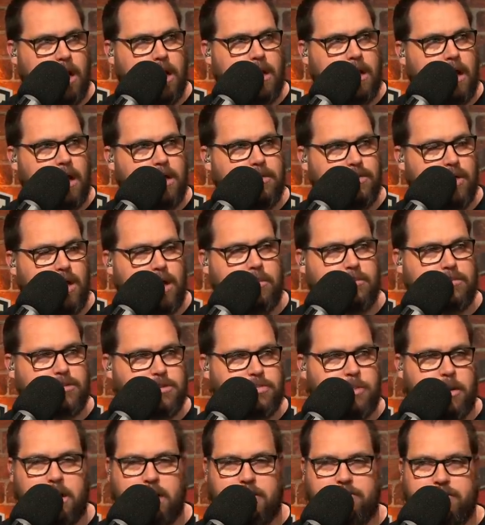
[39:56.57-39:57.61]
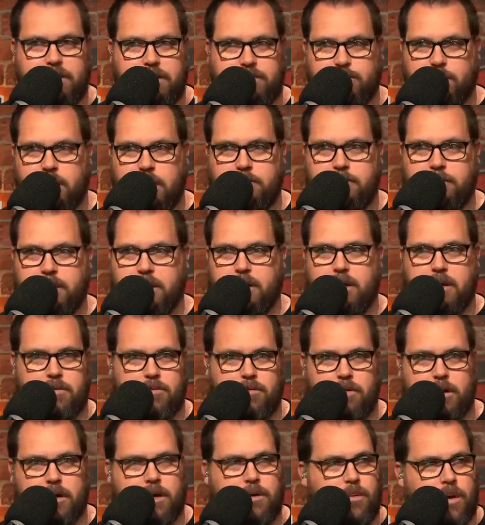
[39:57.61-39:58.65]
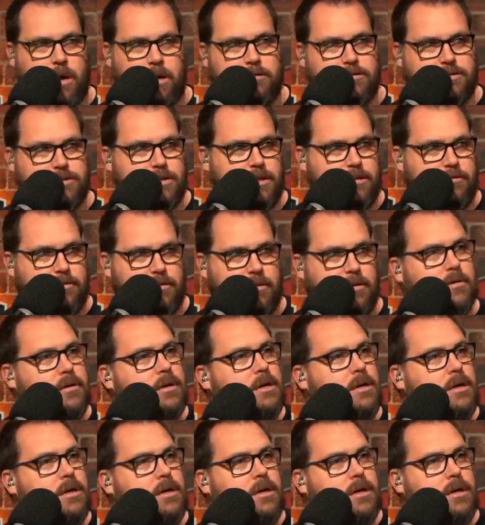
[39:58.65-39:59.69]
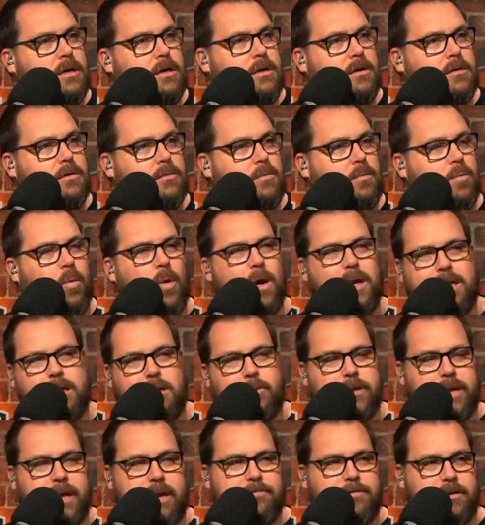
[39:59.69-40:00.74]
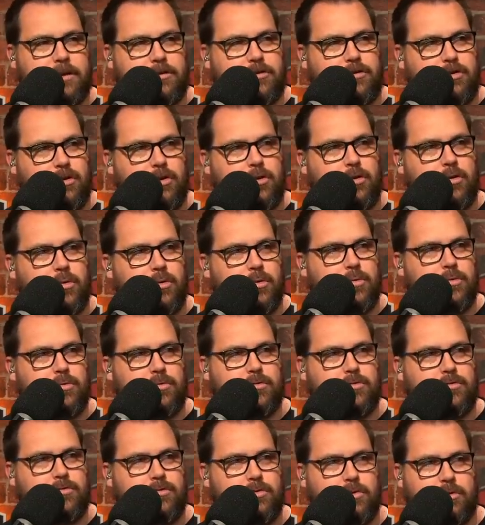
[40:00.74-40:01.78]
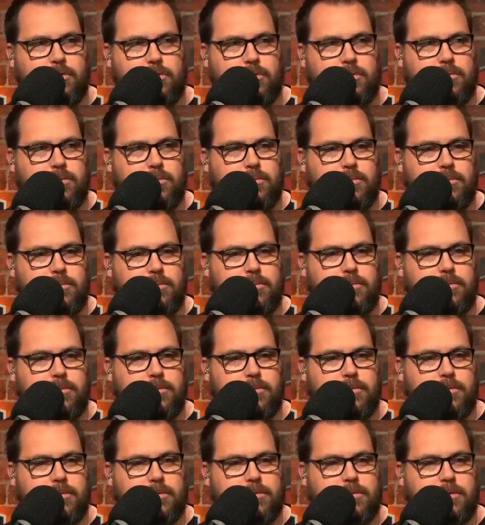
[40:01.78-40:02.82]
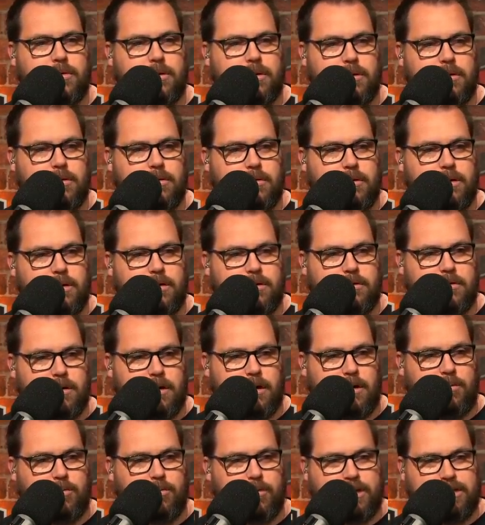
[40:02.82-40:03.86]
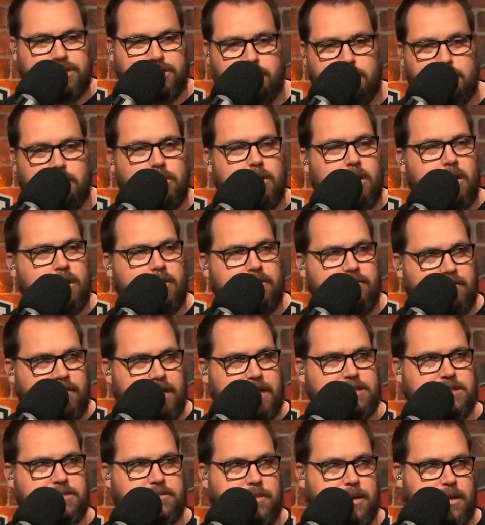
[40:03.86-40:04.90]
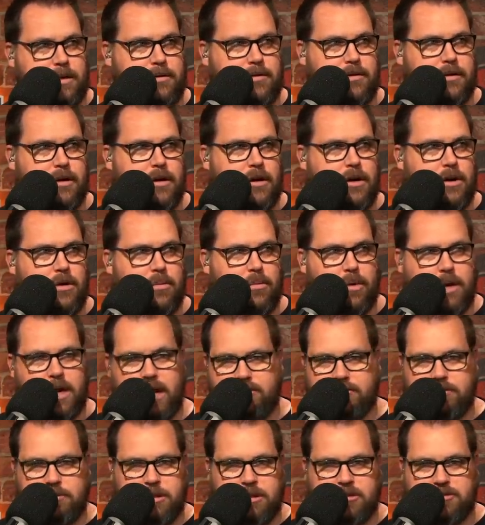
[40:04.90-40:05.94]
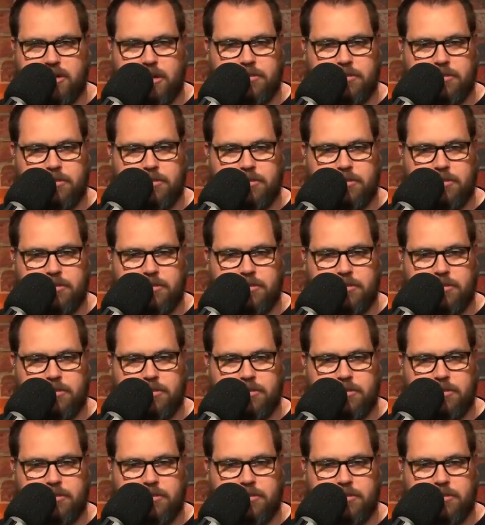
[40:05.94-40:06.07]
I thought spending a fifth-round pick on a rookie wide receiver, what he would have to do to, you know, return on investment would have to be